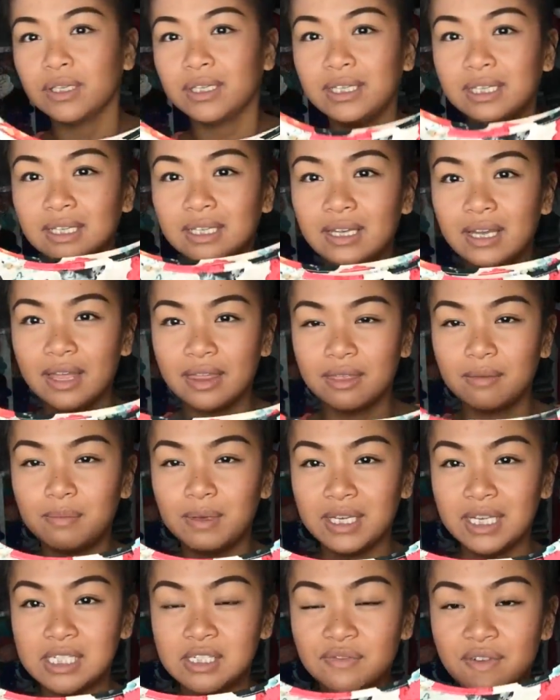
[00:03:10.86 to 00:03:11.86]
really the
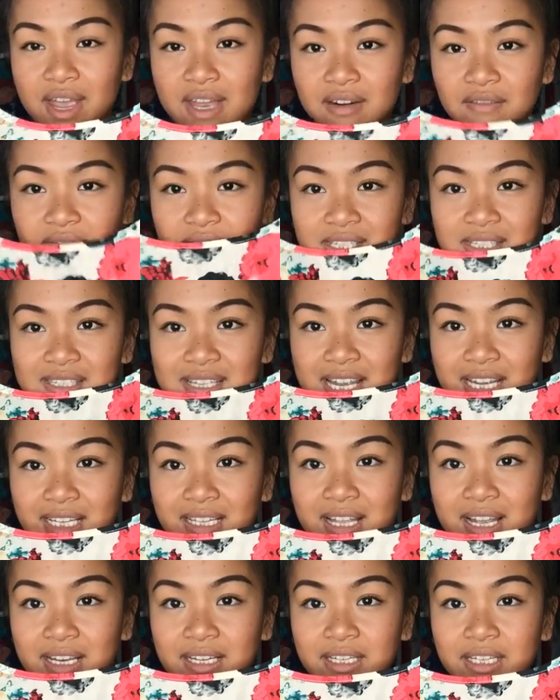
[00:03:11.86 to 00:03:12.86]
biggest fan of this
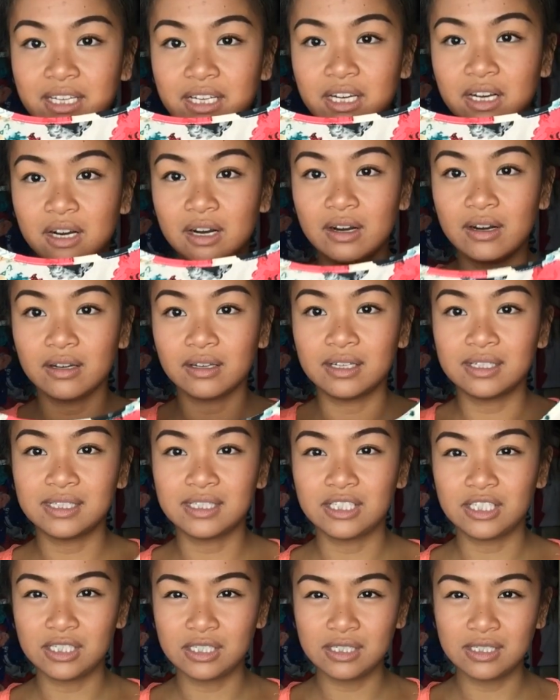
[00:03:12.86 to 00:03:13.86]
neckline here because
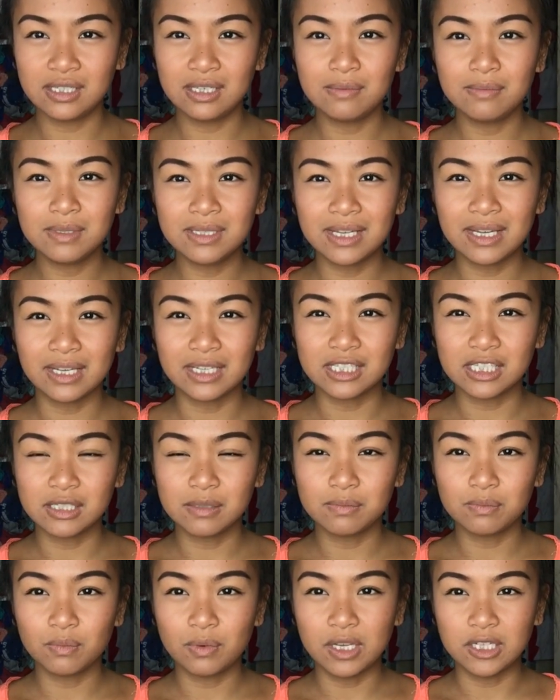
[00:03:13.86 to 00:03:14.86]
it just seems like
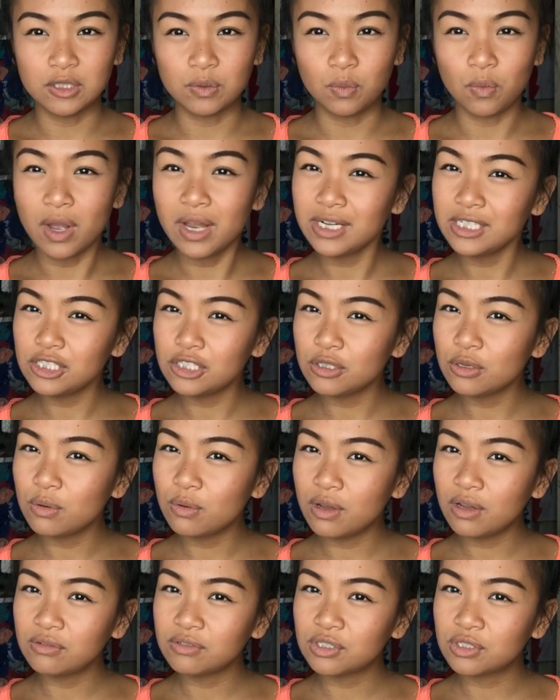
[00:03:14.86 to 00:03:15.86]
it's wanting to
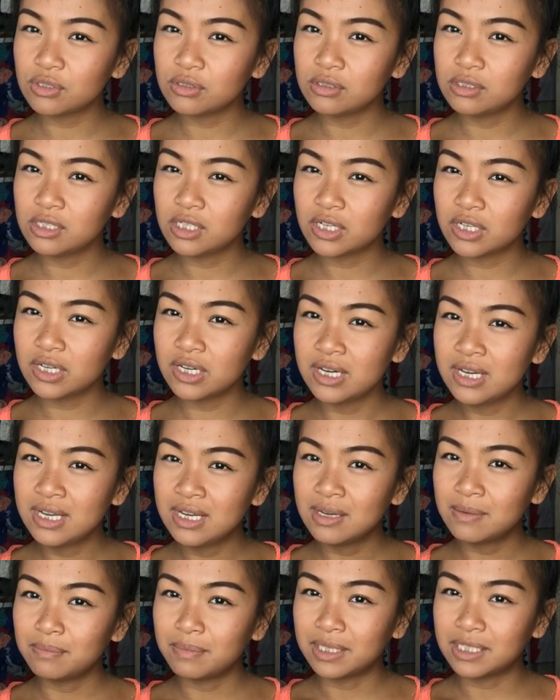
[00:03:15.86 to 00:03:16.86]
go off shoulder,
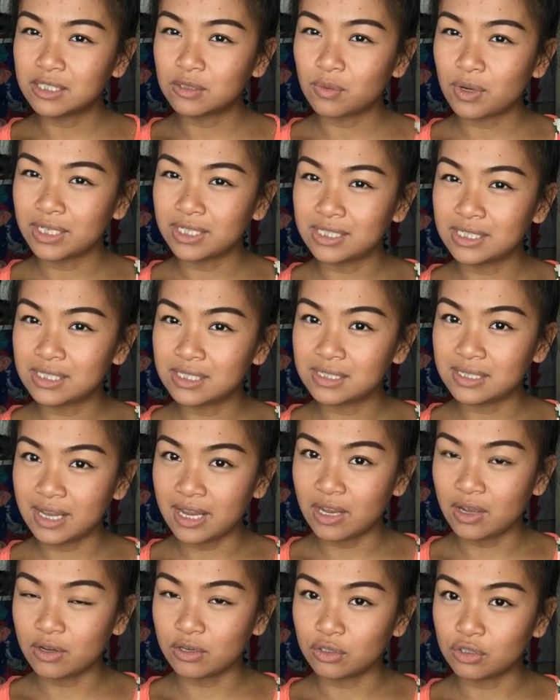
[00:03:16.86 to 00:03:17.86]
but it's wanting to
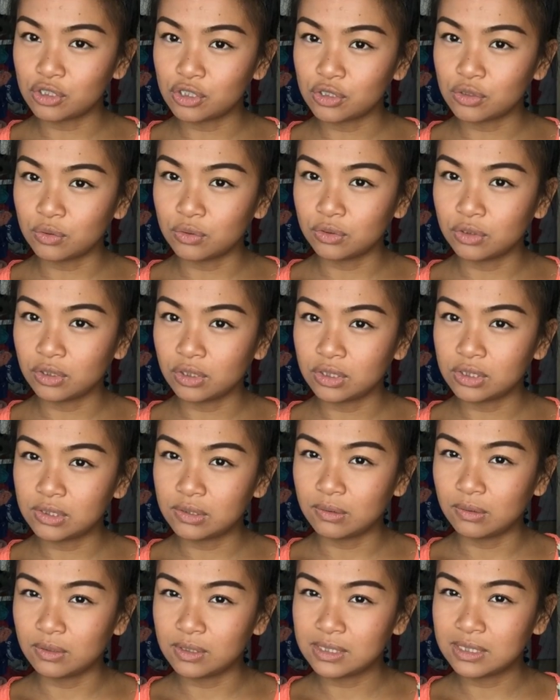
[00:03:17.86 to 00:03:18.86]
stay on your shoulder,
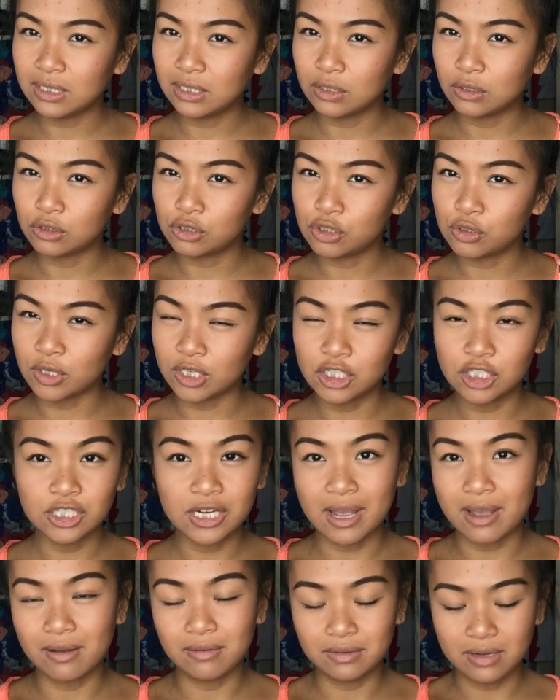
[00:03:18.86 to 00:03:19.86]
so it looks a little
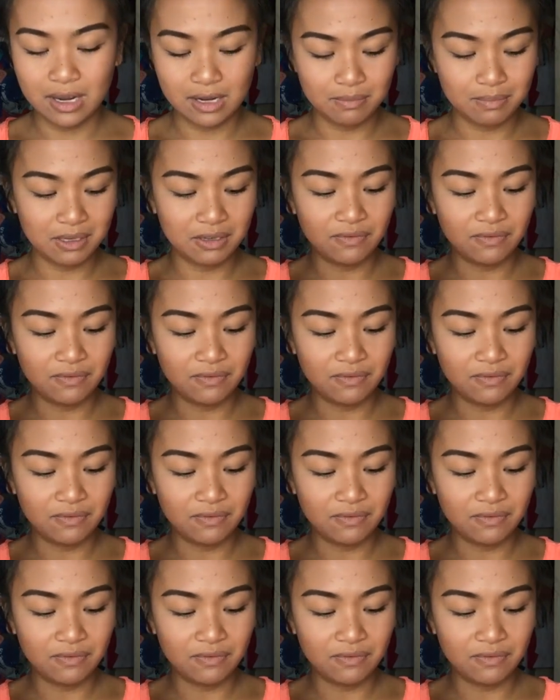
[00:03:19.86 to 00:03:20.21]
stretched out. Not a